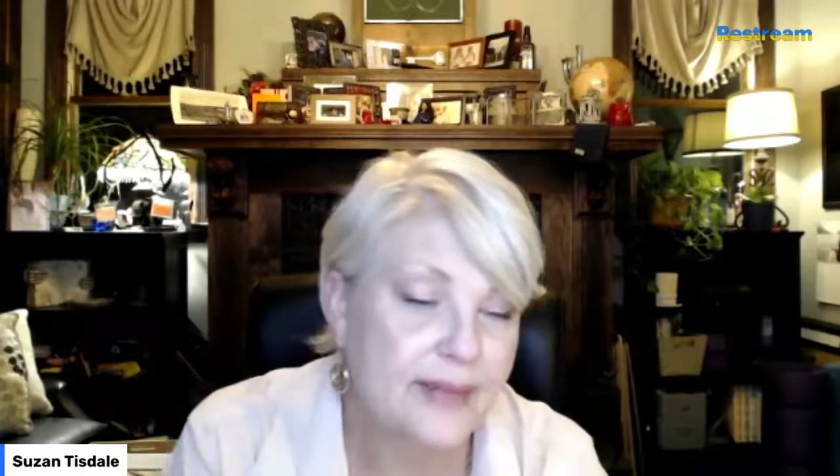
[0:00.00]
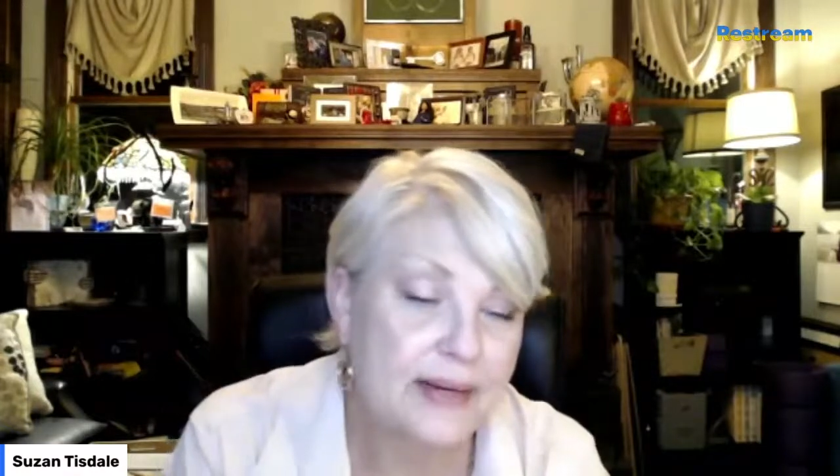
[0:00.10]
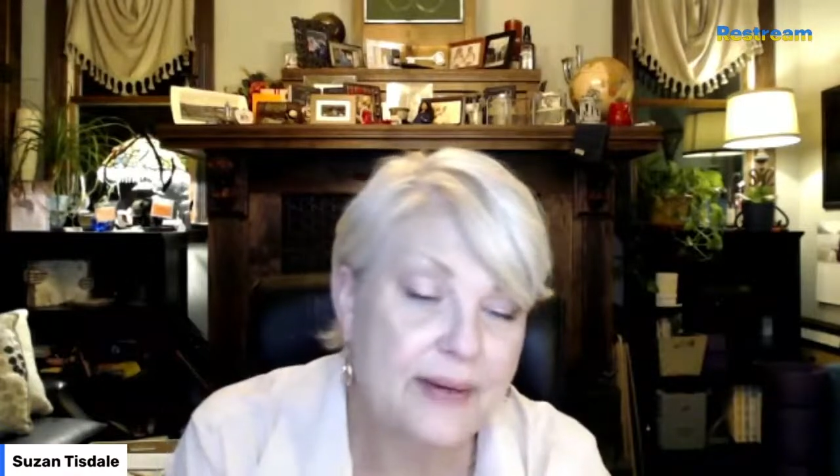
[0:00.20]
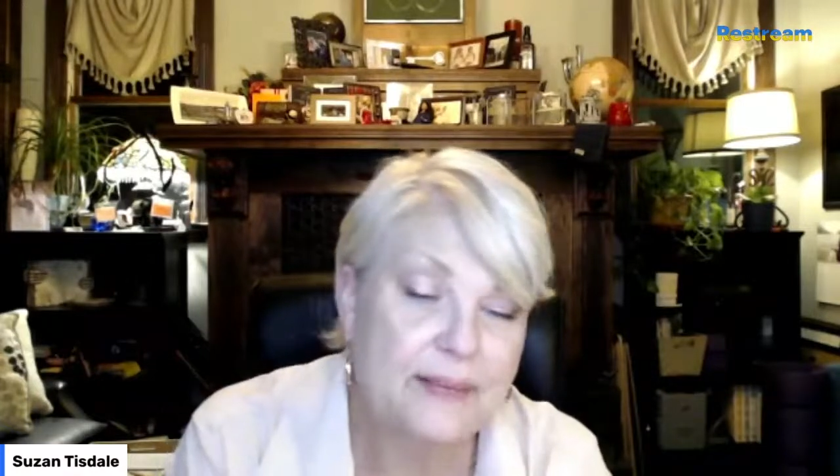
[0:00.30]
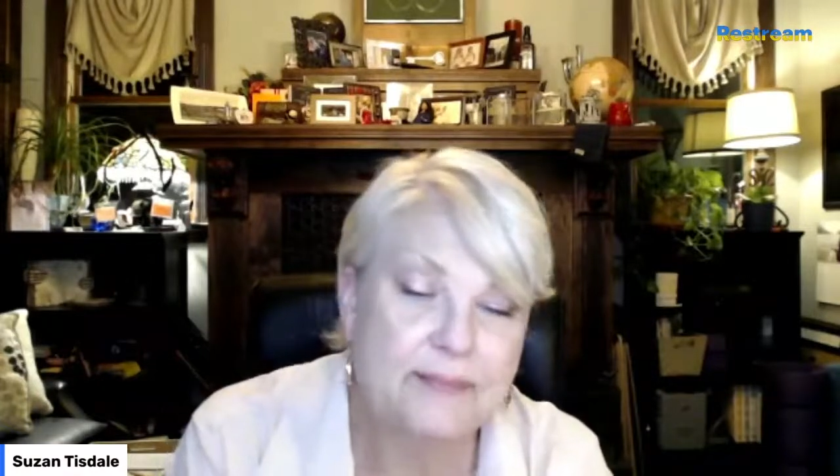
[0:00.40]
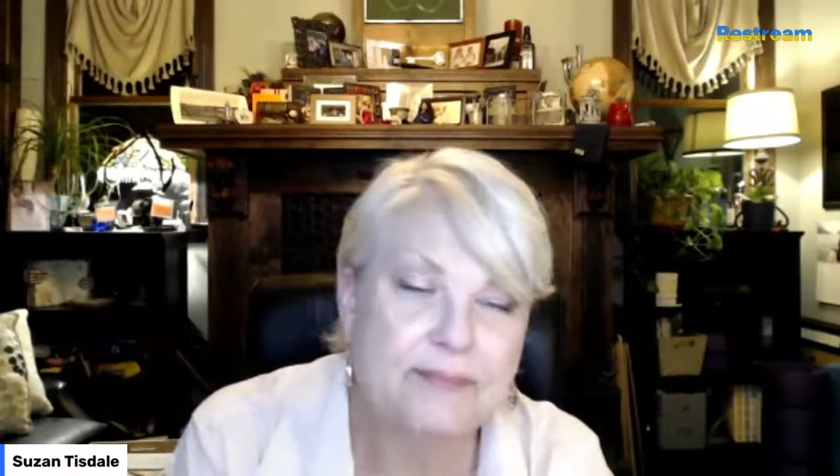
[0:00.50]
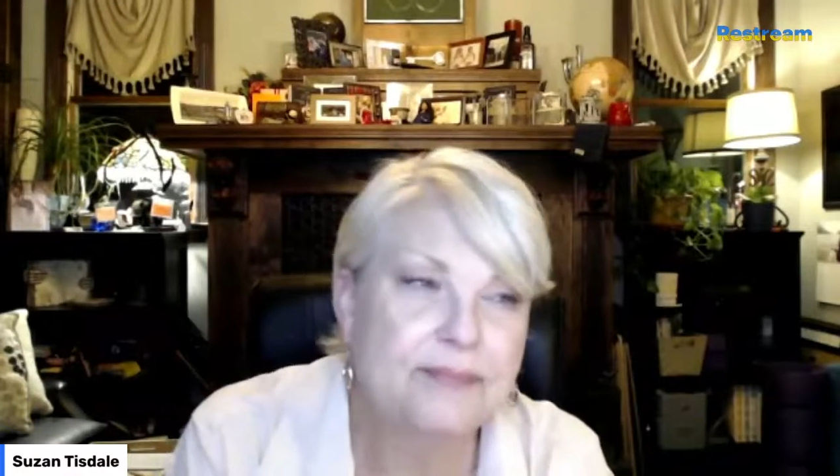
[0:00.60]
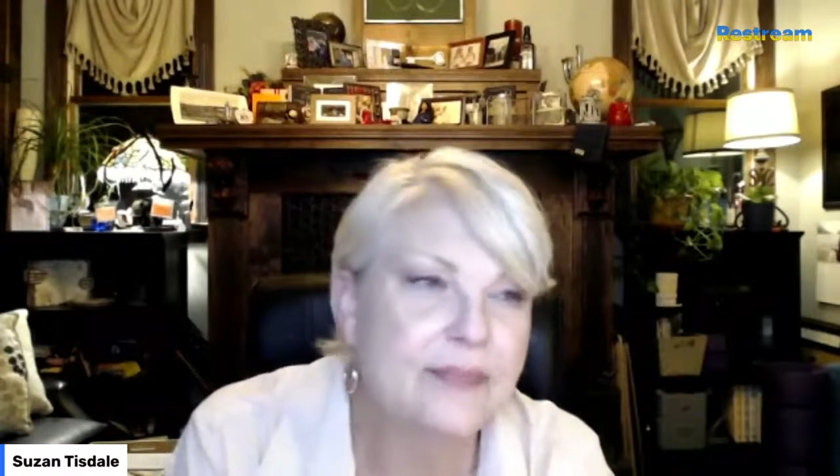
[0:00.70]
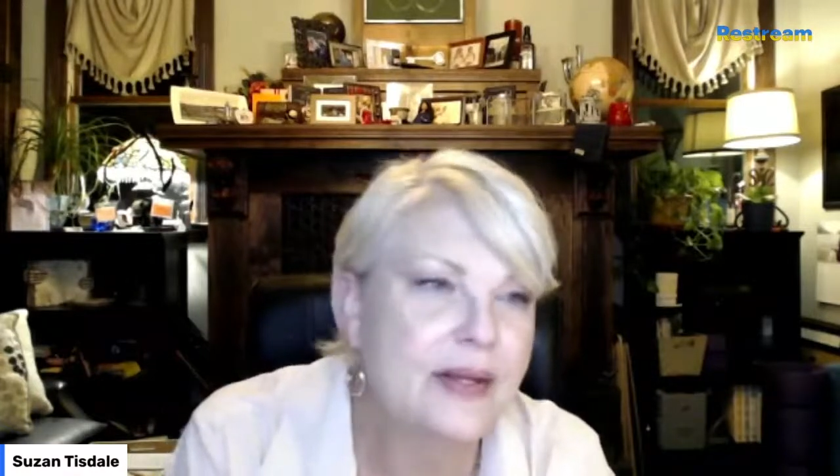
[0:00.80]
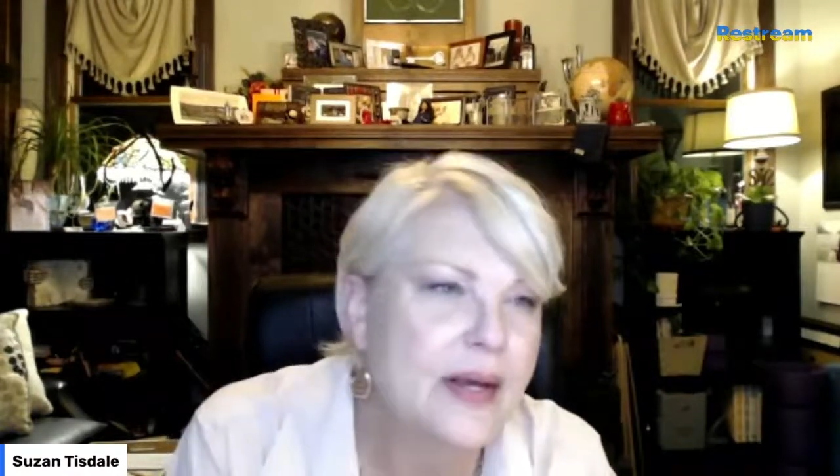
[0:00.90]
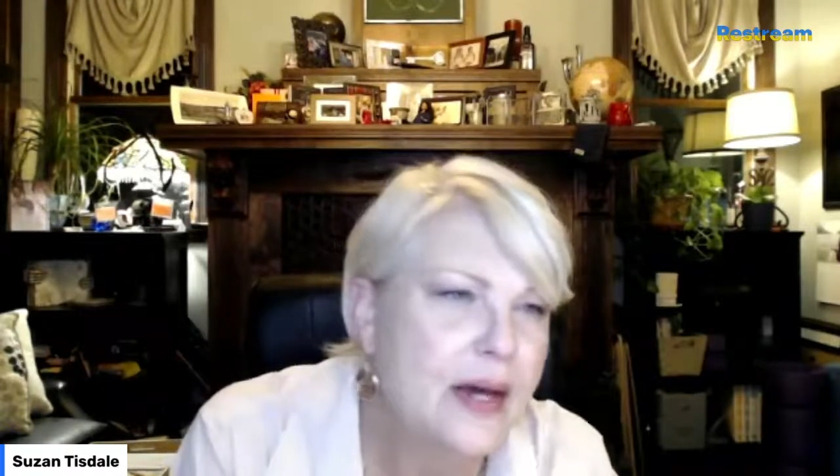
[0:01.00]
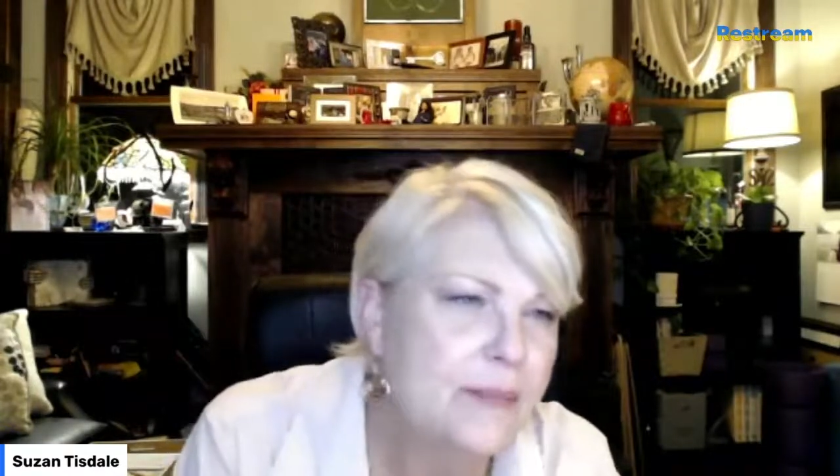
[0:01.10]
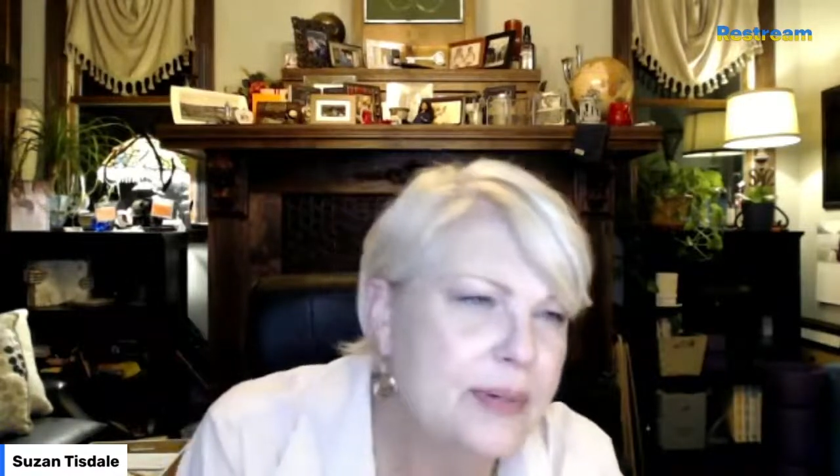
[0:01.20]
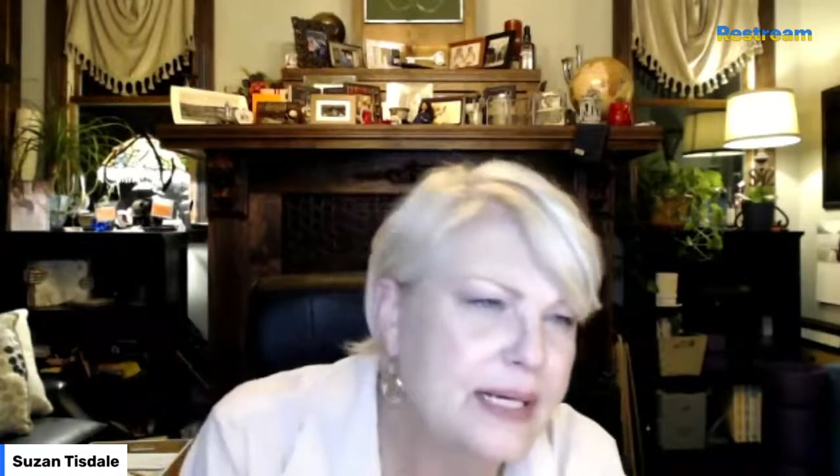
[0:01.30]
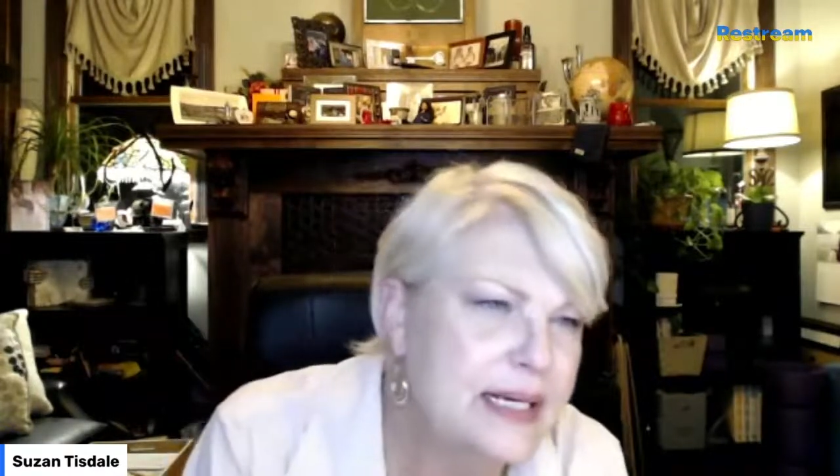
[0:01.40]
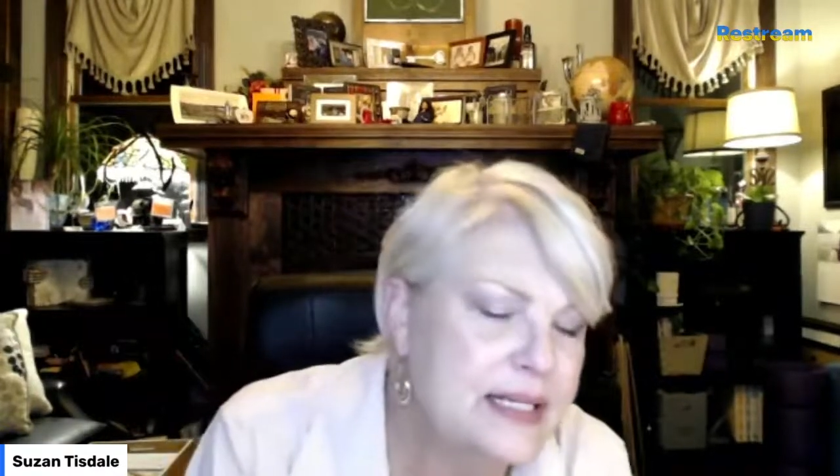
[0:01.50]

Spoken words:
Anyway, but it